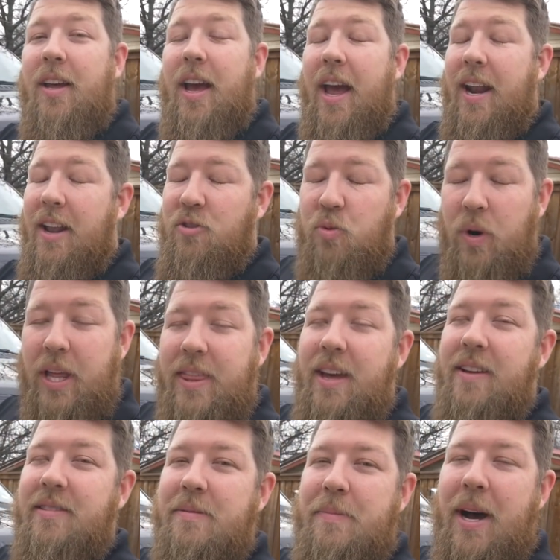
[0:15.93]
at
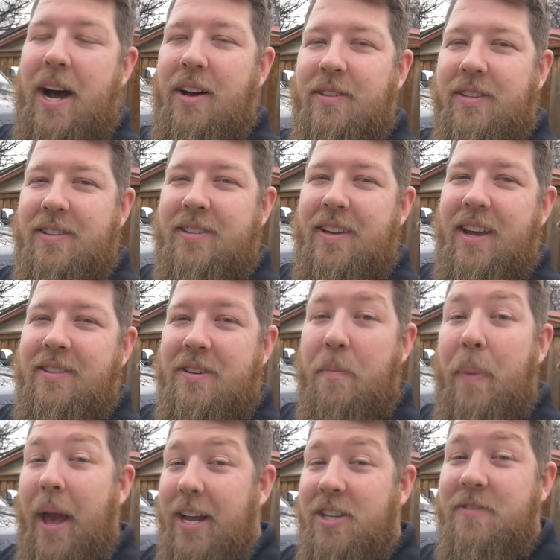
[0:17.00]
20,000 miles it says on
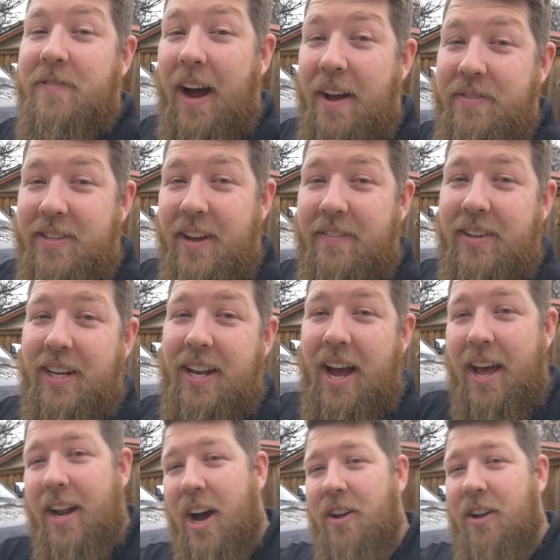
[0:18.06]
page 579,